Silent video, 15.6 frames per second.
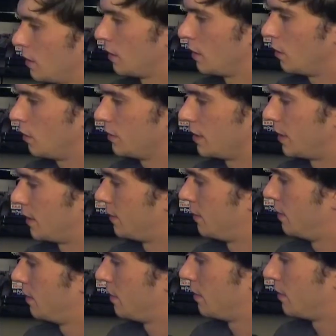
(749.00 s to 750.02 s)
Hold on.
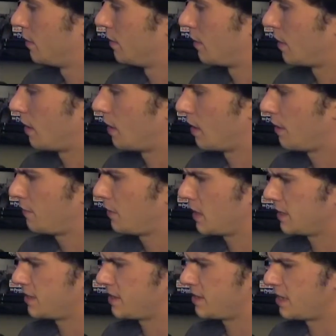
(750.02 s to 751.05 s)
I
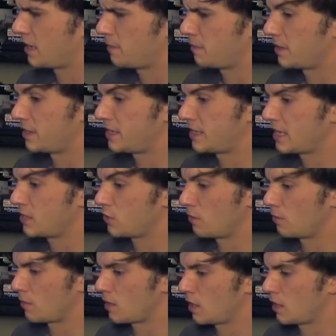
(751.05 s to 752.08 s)
forgot to set up the
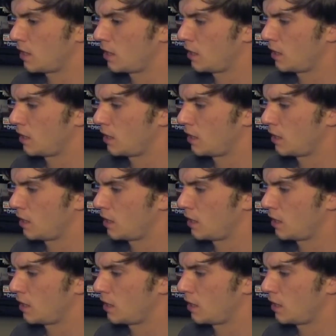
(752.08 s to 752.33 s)
sensor bar.